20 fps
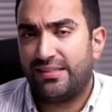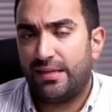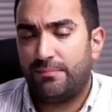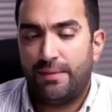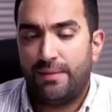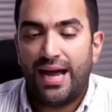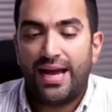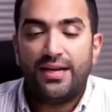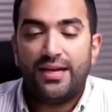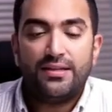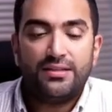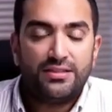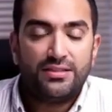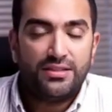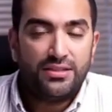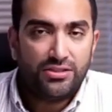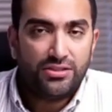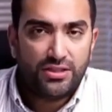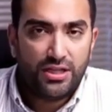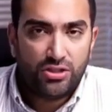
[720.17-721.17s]
the balance
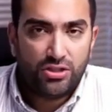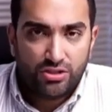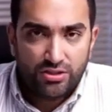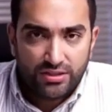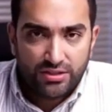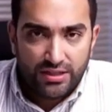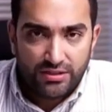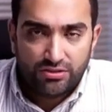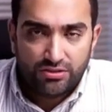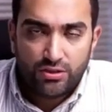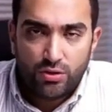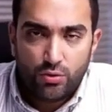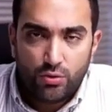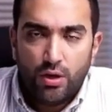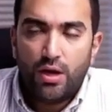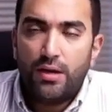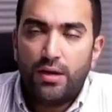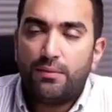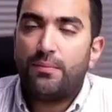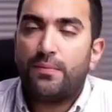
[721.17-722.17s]
discussion and so
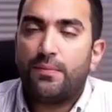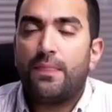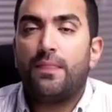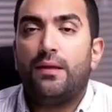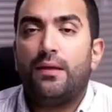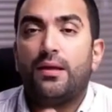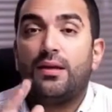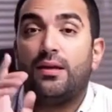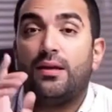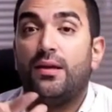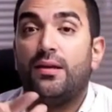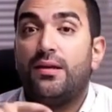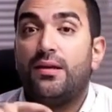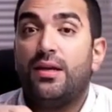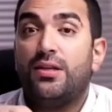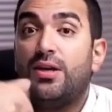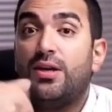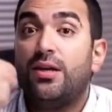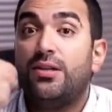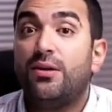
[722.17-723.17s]
on,
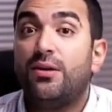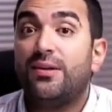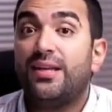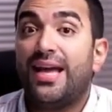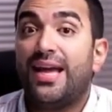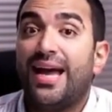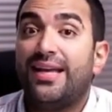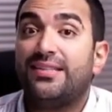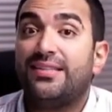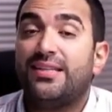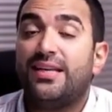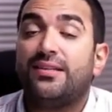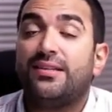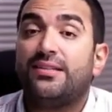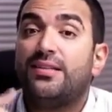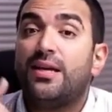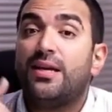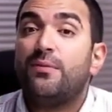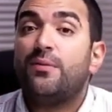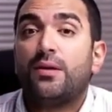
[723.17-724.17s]
there's also the access
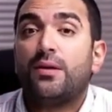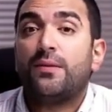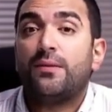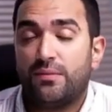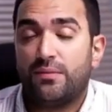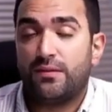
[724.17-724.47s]
level.